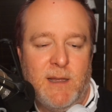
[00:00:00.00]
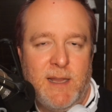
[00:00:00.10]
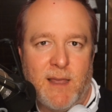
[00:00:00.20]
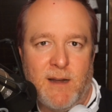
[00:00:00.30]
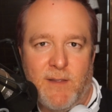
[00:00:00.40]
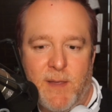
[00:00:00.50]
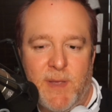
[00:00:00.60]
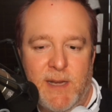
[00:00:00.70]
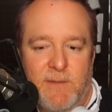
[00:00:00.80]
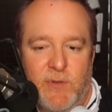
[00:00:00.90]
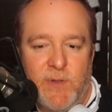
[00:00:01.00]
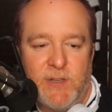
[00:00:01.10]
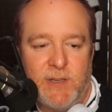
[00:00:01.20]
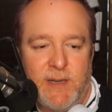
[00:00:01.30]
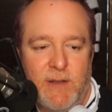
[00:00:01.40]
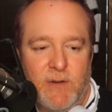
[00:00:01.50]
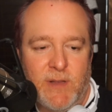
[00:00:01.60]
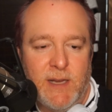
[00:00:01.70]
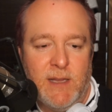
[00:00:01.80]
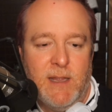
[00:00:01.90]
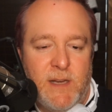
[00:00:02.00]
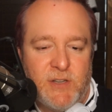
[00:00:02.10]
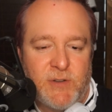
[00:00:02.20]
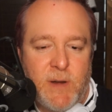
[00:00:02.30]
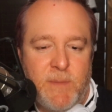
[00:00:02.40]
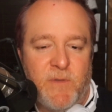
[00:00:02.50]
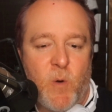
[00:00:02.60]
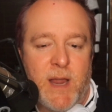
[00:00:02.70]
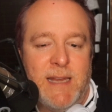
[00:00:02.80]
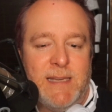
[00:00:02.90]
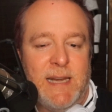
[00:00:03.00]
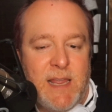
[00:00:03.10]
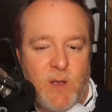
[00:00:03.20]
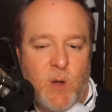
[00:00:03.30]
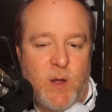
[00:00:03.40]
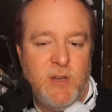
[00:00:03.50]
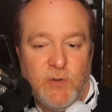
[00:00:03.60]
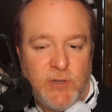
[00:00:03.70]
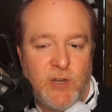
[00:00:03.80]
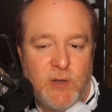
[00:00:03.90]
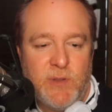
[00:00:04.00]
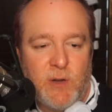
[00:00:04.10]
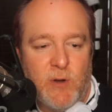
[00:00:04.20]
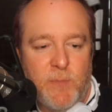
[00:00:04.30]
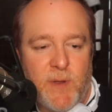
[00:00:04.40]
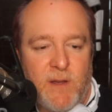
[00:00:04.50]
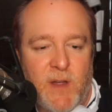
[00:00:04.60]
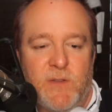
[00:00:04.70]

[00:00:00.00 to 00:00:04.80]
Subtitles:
He got all that money, even though they shut down early. Ninja streamed Fortnite today, though, on YouTube with a group of